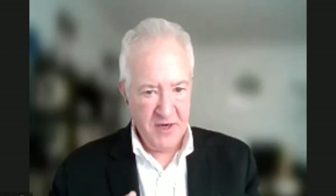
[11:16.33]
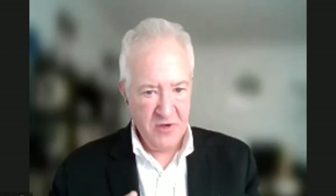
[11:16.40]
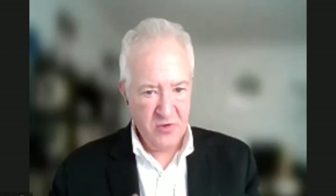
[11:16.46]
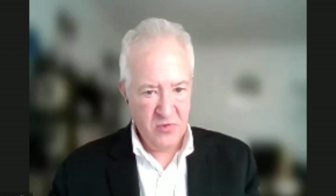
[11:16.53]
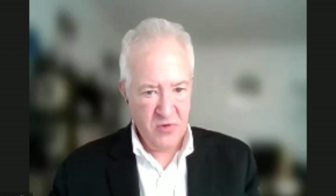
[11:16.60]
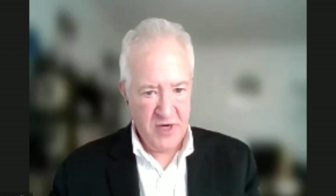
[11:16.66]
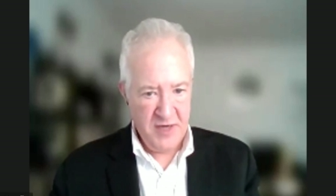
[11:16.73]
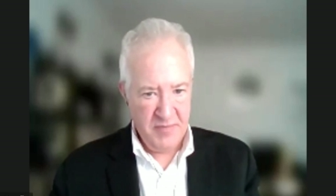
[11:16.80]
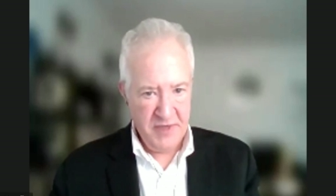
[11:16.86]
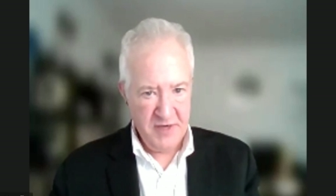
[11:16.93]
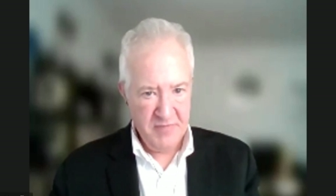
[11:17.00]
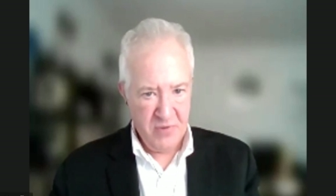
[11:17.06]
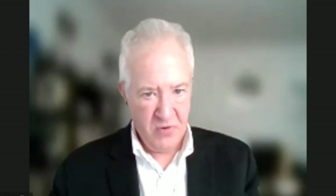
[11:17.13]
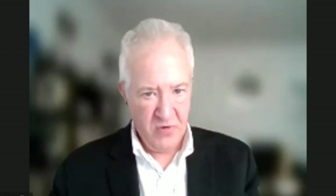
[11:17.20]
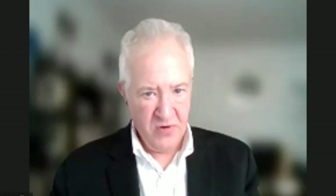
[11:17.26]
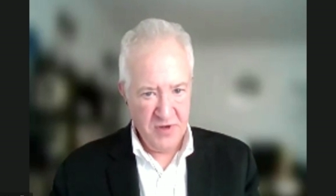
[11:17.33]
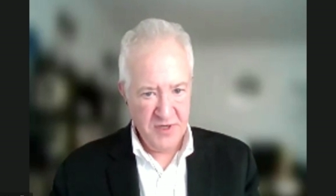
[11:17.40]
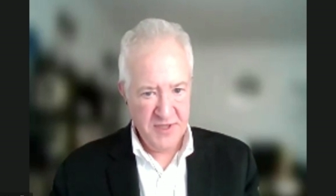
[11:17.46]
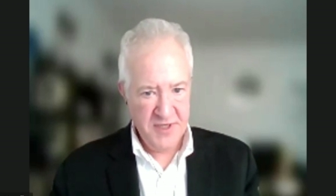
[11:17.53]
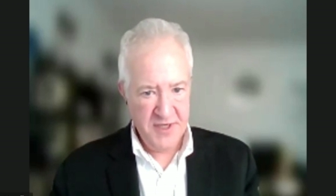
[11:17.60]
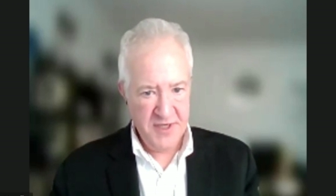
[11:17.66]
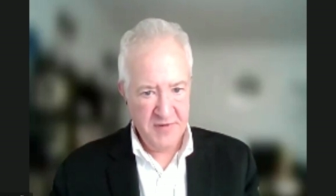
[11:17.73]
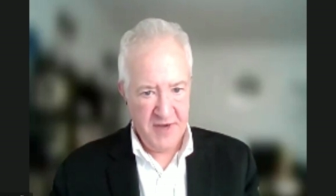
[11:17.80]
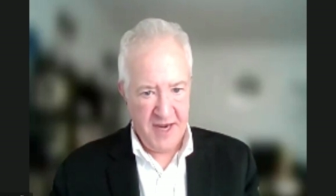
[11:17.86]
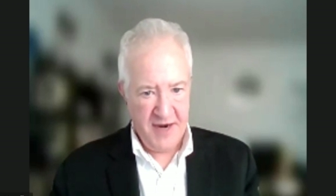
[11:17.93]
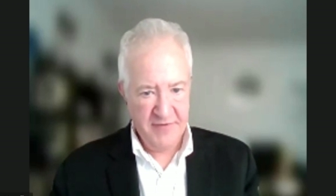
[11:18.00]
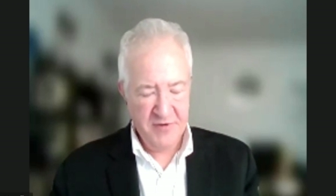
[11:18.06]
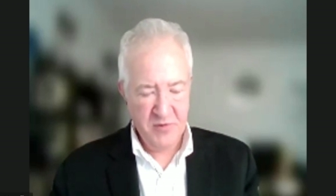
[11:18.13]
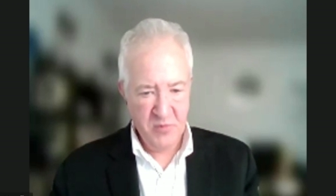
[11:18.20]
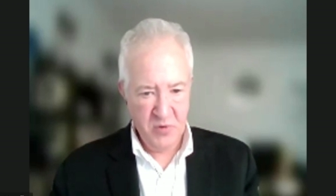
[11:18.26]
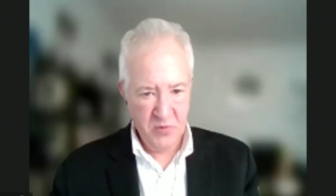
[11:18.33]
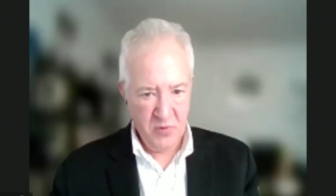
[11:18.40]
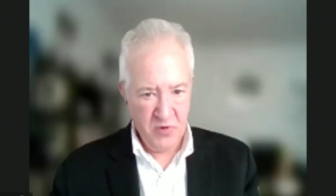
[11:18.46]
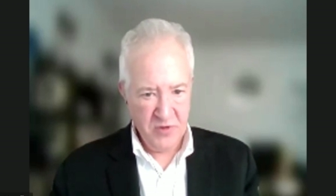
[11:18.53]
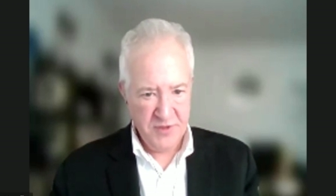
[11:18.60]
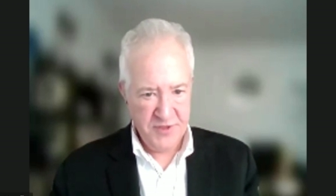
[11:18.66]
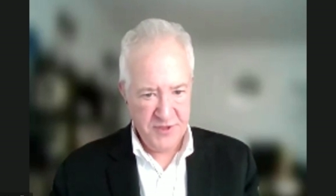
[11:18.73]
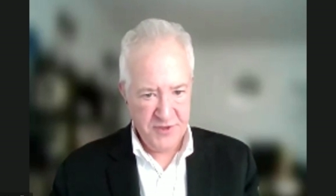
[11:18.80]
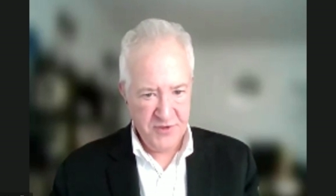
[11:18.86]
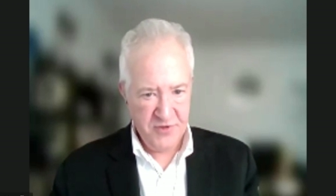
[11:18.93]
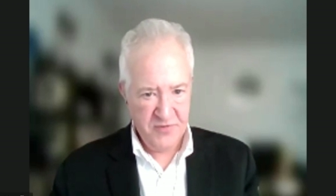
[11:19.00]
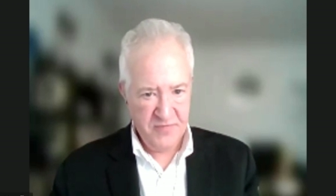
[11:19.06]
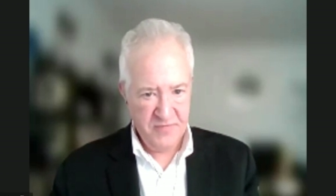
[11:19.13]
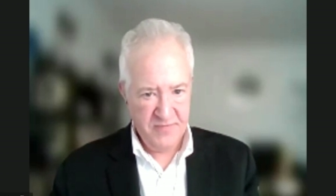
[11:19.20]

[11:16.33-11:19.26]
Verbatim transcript: incredibly important in, after World War II,